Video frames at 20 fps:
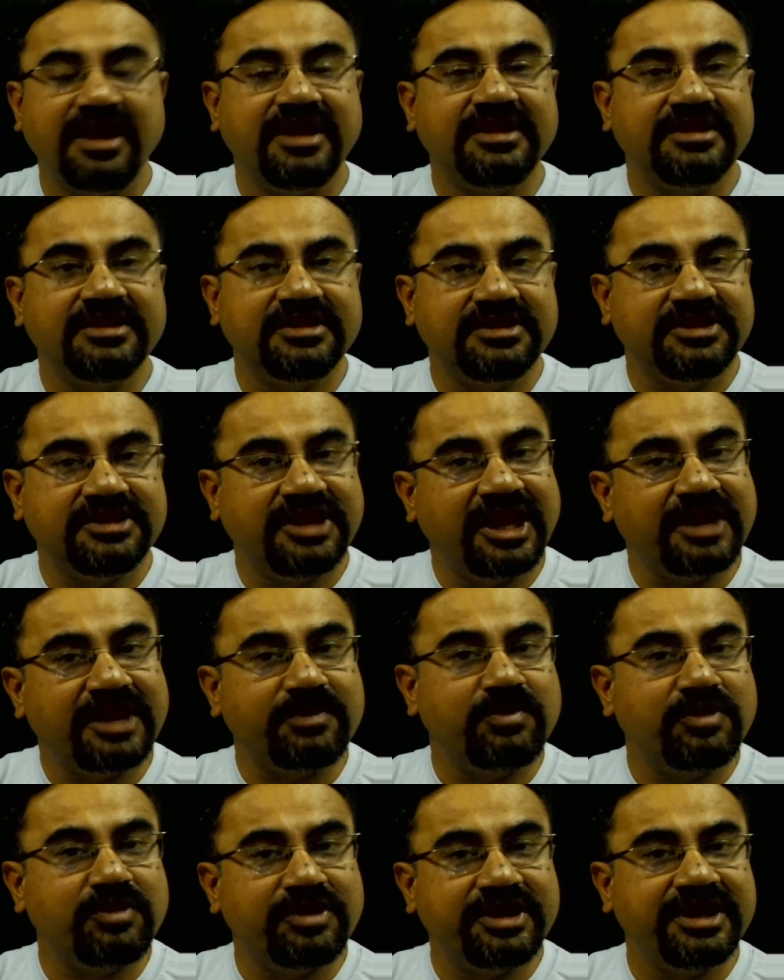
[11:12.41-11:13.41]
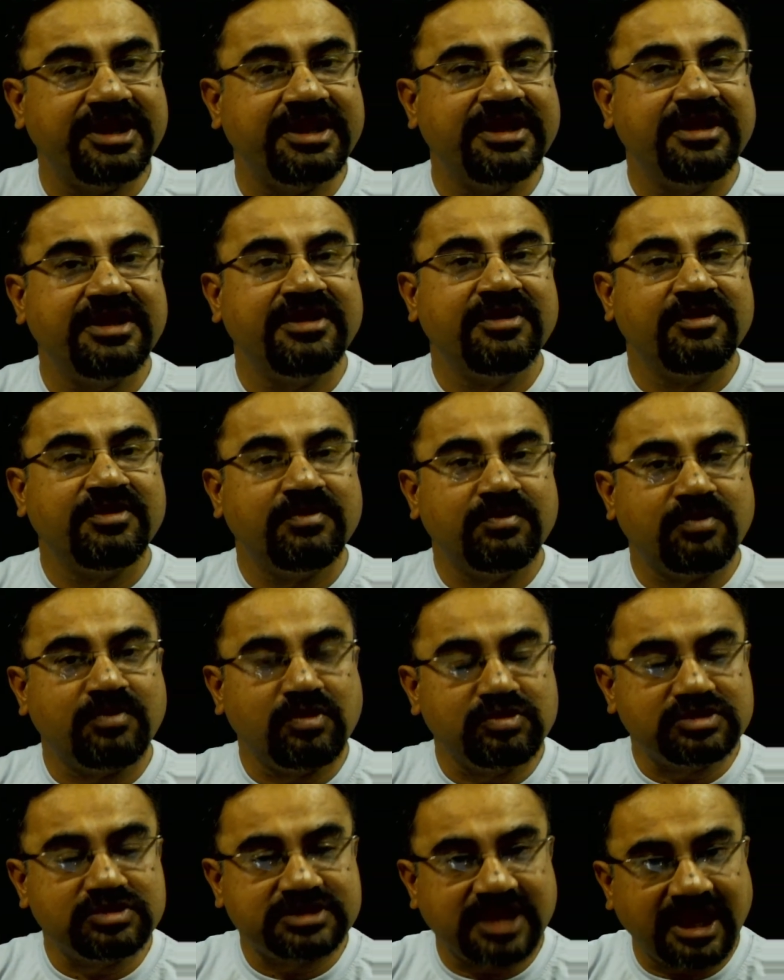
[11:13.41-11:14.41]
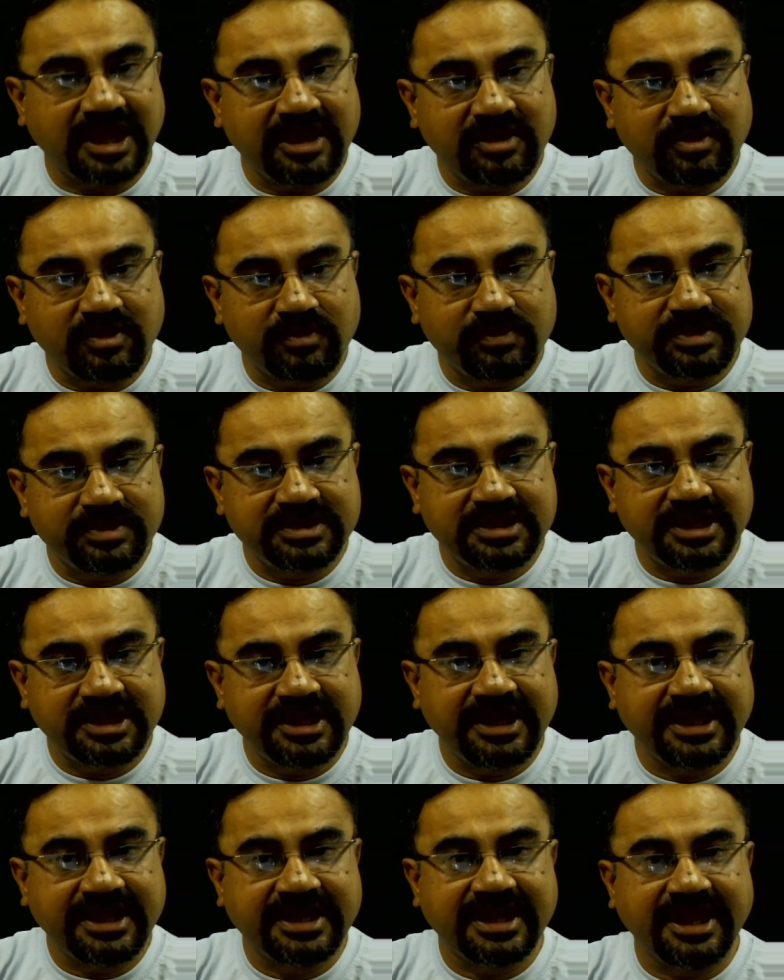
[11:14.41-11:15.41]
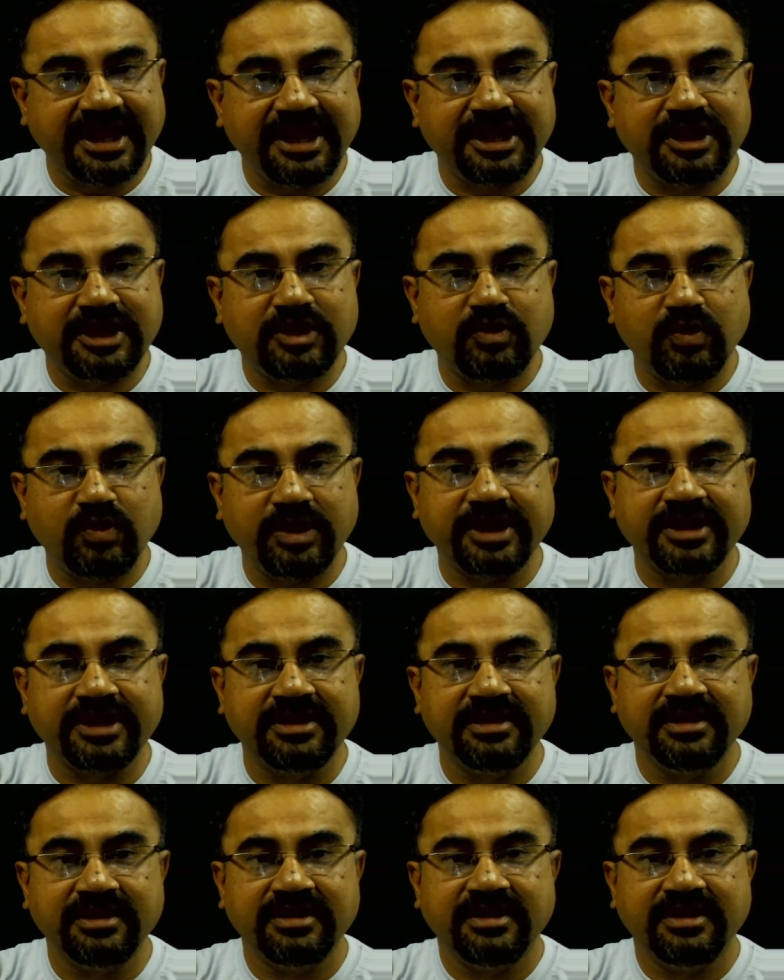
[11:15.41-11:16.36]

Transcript: and their body moves along with the decaying twig